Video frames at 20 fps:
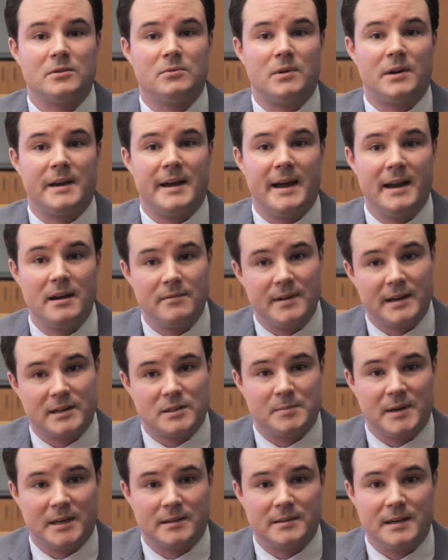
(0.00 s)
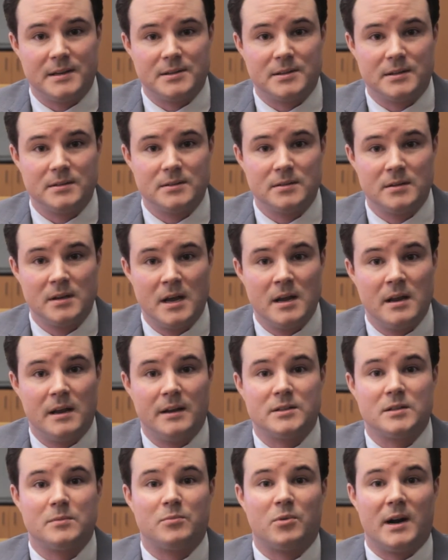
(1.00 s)
run ahead of expectations
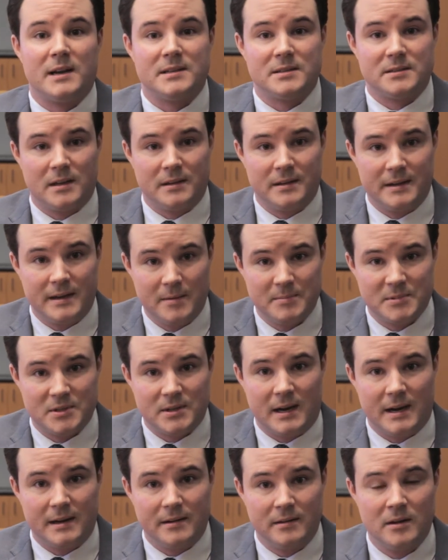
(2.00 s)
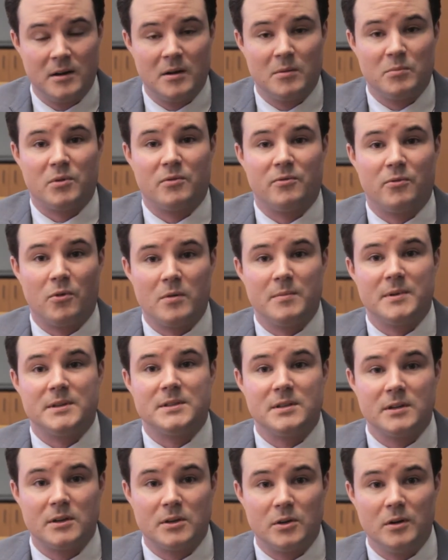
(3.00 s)
and surprises on the upside,
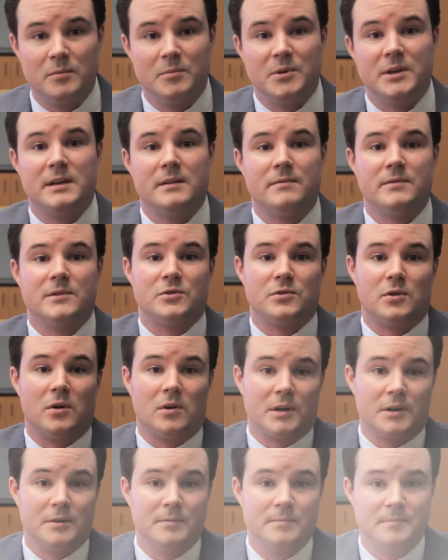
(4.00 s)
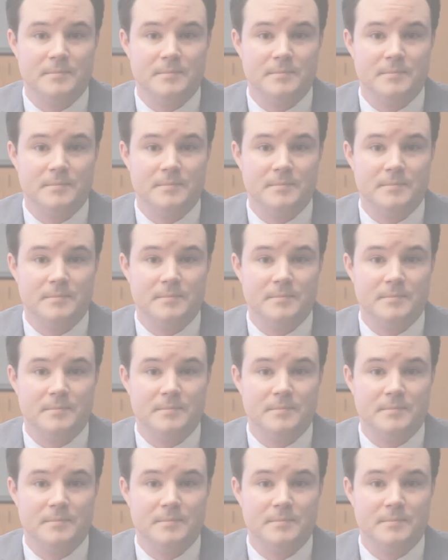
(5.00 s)
performance could be even stronger.